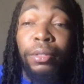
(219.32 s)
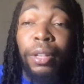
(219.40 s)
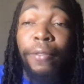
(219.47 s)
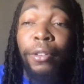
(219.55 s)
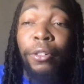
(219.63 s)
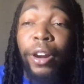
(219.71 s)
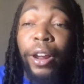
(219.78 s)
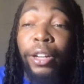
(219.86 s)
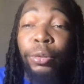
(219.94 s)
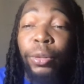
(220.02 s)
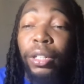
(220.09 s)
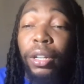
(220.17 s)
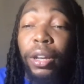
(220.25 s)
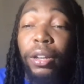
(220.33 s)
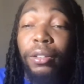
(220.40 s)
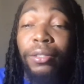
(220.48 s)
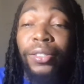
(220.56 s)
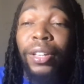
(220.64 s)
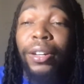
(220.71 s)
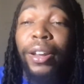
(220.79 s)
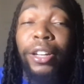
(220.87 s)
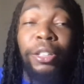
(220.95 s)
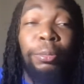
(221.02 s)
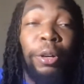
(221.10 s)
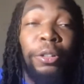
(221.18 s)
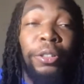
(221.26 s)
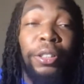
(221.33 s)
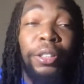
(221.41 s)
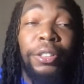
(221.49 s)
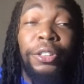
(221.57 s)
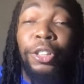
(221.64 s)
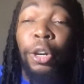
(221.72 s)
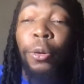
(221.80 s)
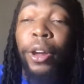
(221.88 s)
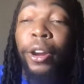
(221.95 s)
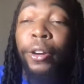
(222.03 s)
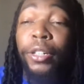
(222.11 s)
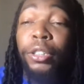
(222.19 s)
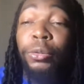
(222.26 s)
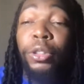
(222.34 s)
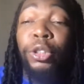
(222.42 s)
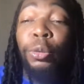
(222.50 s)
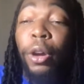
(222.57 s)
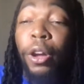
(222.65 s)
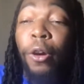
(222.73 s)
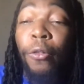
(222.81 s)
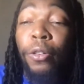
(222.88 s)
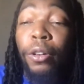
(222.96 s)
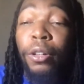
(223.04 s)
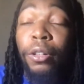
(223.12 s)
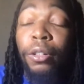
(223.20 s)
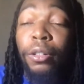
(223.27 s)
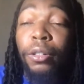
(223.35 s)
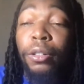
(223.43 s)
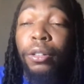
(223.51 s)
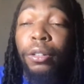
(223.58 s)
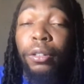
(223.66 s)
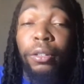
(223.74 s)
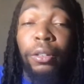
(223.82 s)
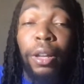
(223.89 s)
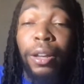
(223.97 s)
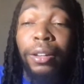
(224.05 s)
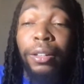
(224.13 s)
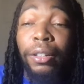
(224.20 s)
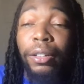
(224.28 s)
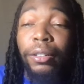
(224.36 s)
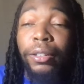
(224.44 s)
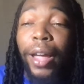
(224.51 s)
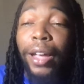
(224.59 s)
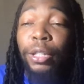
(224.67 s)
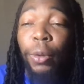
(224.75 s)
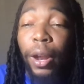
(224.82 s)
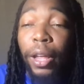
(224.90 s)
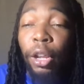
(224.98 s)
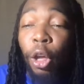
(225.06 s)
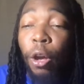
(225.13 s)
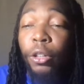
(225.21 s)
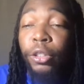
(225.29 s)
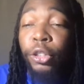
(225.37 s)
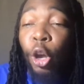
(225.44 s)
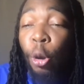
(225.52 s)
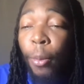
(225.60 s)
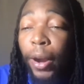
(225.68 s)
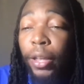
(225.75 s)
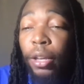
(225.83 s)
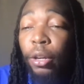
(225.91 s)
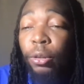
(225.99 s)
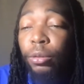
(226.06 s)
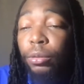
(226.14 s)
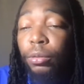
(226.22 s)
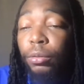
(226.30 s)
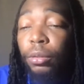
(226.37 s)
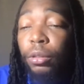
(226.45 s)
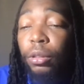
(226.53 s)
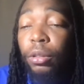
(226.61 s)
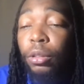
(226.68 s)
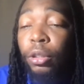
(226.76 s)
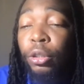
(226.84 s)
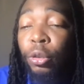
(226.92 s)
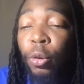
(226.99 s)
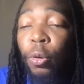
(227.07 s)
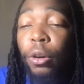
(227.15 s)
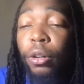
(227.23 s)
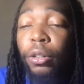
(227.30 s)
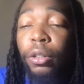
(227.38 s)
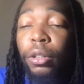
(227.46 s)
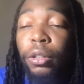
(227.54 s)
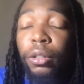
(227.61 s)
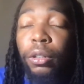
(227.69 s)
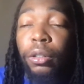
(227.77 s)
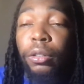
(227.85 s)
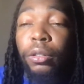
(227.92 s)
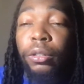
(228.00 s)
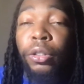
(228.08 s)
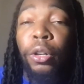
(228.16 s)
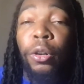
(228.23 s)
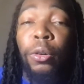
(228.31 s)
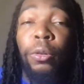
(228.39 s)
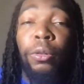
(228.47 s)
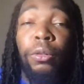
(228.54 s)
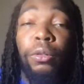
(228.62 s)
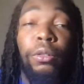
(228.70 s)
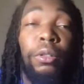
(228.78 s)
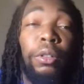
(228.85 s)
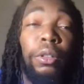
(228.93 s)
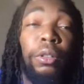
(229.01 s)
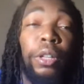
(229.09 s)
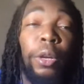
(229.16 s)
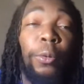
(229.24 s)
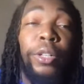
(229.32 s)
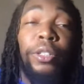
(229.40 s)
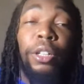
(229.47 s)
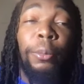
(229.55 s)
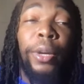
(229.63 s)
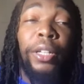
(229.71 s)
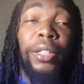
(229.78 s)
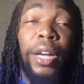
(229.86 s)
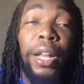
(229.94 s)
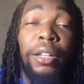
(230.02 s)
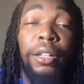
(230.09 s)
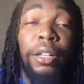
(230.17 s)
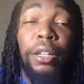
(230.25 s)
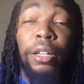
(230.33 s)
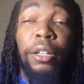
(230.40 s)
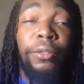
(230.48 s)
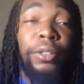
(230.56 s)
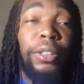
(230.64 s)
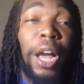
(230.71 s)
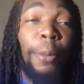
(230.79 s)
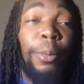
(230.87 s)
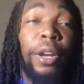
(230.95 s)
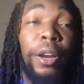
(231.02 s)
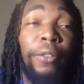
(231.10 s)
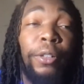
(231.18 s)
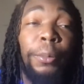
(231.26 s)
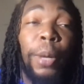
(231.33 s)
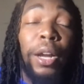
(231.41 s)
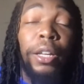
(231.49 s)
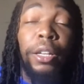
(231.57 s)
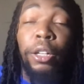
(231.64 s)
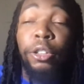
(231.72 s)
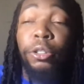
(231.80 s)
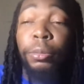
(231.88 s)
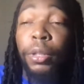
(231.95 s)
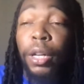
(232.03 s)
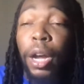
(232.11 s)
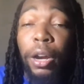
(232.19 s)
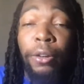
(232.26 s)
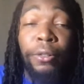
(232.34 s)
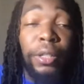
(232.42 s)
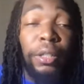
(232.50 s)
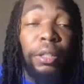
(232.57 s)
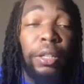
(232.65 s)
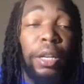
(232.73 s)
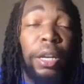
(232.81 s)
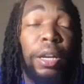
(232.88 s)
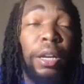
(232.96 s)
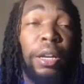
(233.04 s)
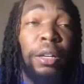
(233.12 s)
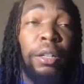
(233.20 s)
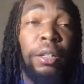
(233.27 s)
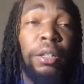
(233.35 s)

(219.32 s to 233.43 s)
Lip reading: Kevin Durant had 28. The next person is Joe Harris with 12. Like, that's why they lost. Nobody else could score. So they went to the mentality of stopping everybody else but Kyrie and